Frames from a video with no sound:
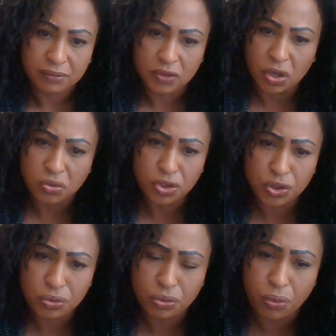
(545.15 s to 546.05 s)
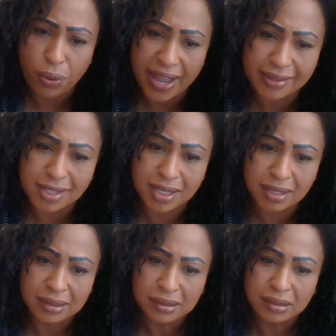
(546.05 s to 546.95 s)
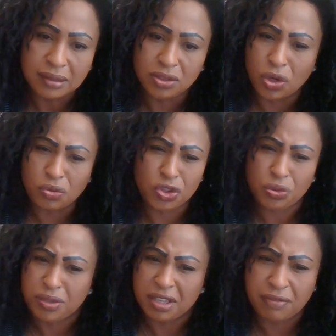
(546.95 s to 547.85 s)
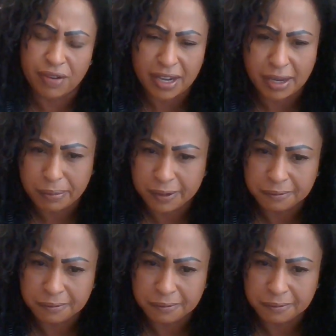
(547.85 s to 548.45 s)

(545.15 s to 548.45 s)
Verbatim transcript: Don't you quit. Don't you give up.